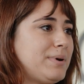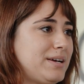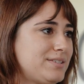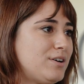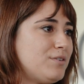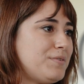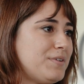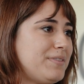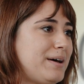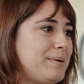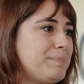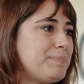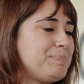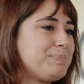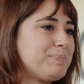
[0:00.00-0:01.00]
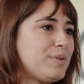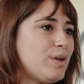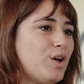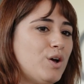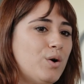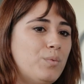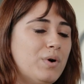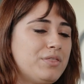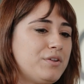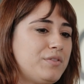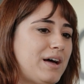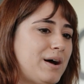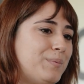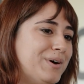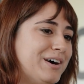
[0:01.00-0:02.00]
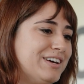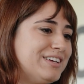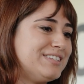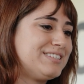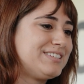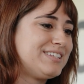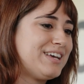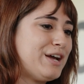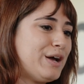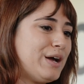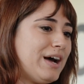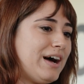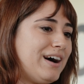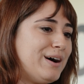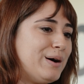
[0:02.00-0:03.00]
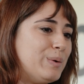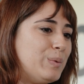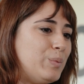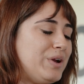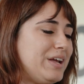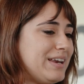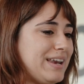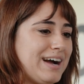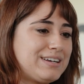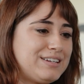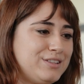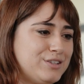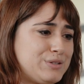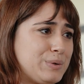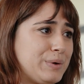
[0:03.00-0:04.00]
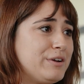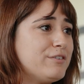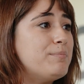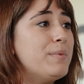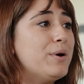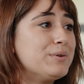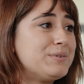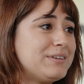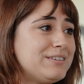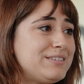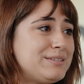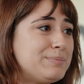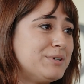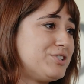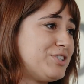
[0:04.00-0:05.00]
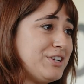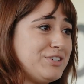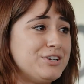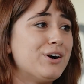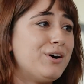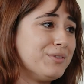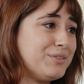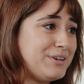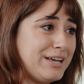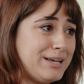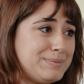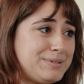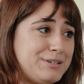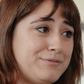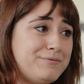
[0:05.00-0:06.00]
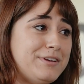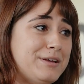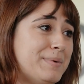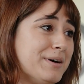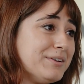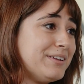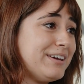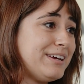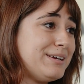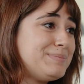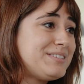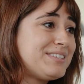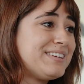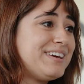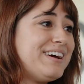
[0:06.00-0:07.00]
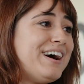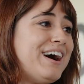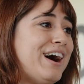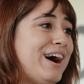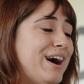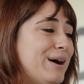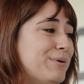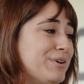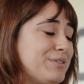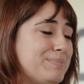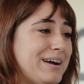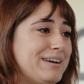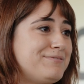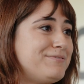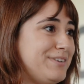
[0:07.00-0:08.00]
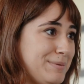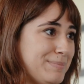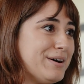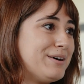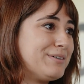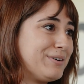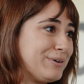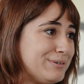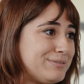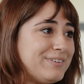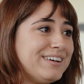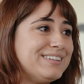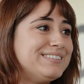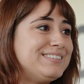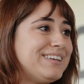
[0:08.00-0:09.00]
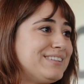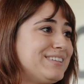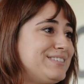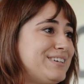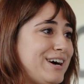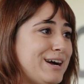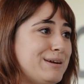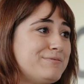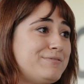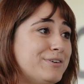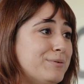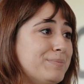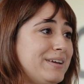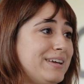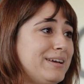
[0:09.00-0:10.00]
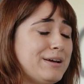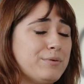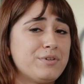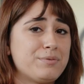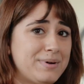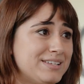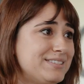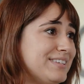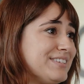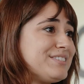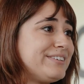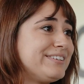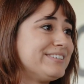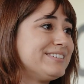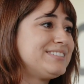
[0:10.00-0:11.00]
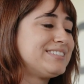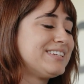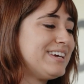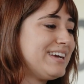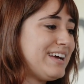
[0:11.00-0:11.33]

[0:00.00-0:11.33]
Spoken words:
myself in them. Whether that was reenacting the story of Moses, but changing all the names to female names with my female girlfriends at the time filming, and with my sisters.